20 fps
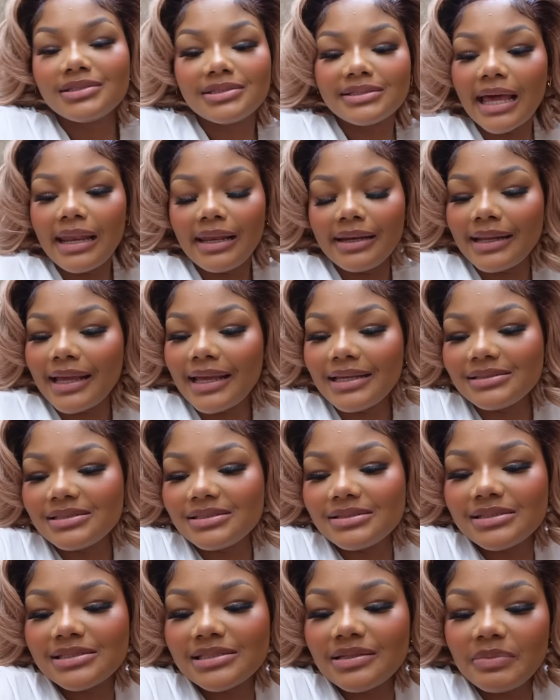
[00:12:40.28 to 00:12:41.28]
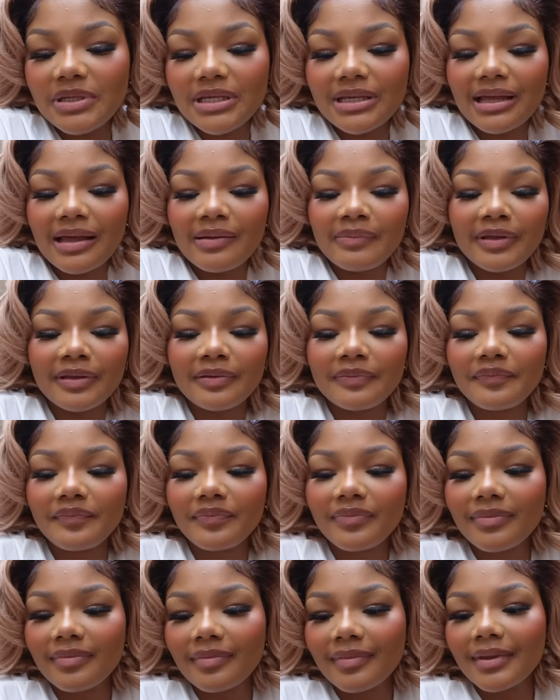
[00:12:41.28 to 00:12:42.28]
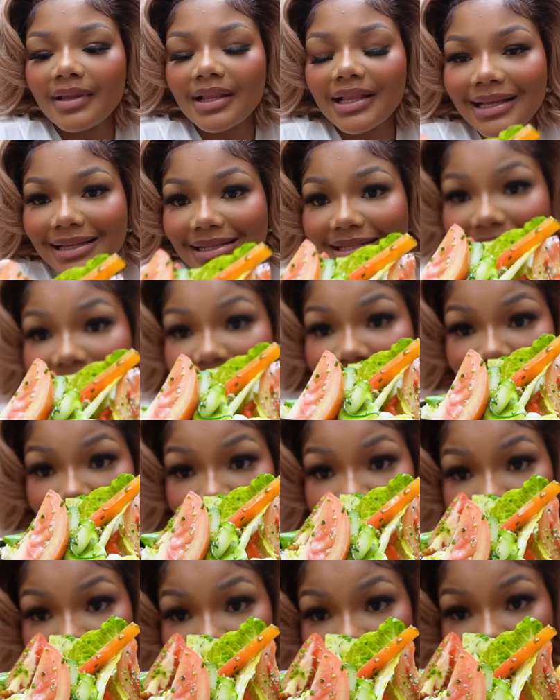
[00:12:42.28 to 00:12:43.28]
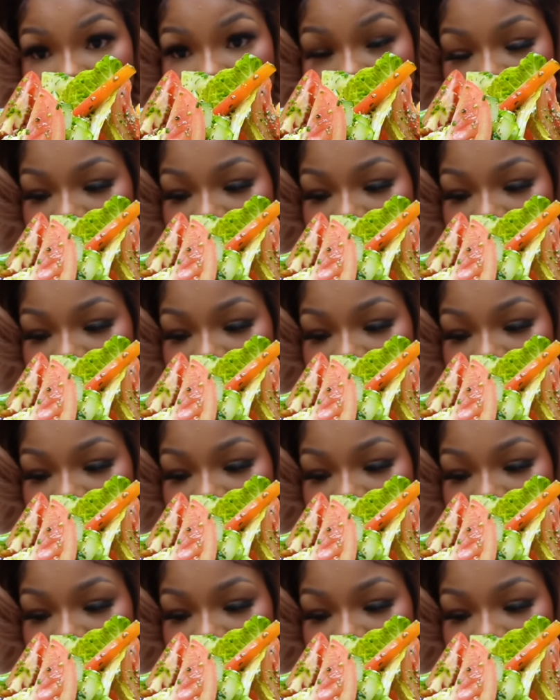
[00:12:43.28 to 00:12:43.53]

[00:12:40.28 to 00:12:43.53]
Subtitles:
Salad has to see me coming. Salad.